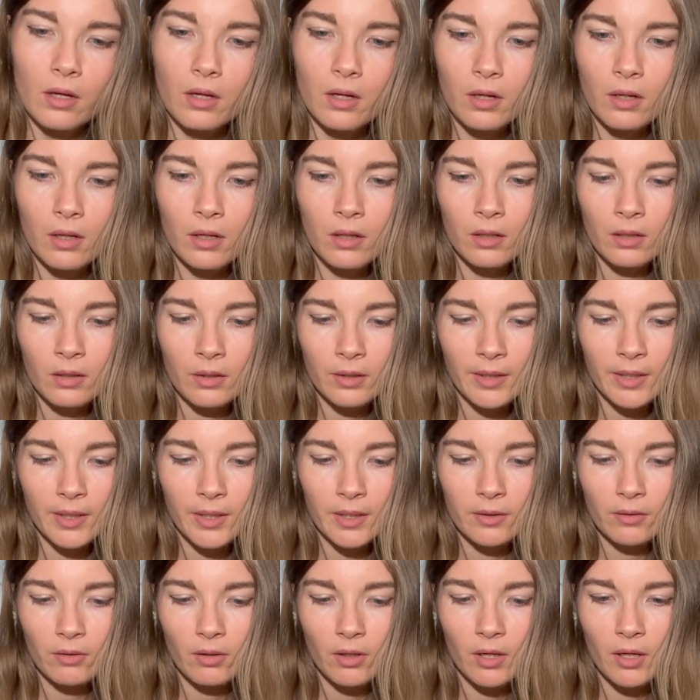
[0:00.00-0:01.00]

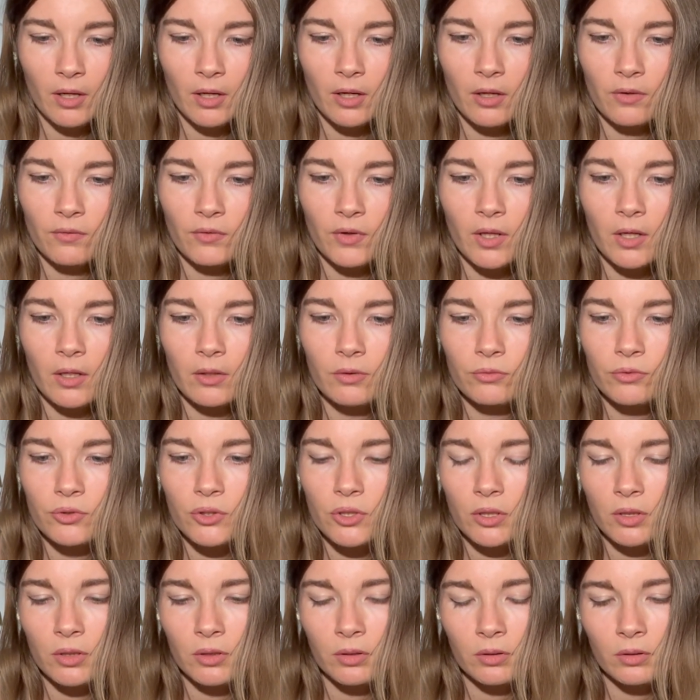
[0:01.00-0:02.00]
And you have
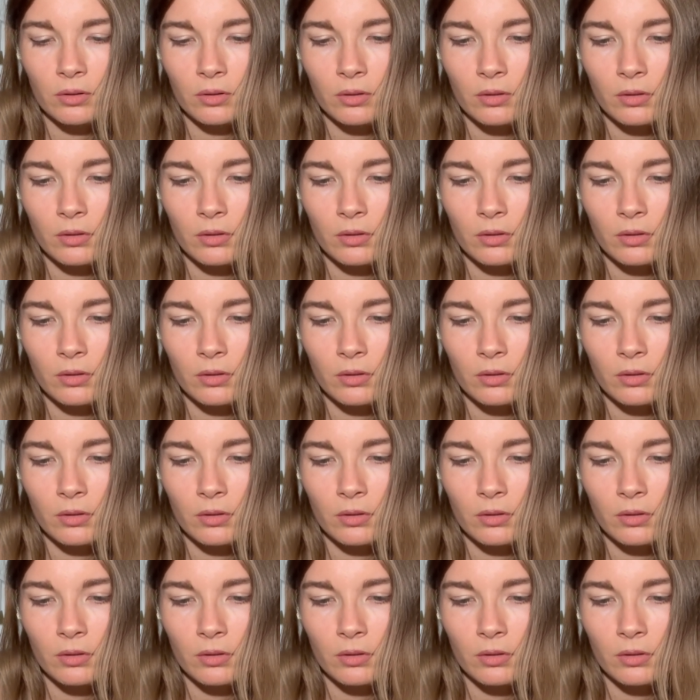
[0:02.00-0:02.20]
illusion.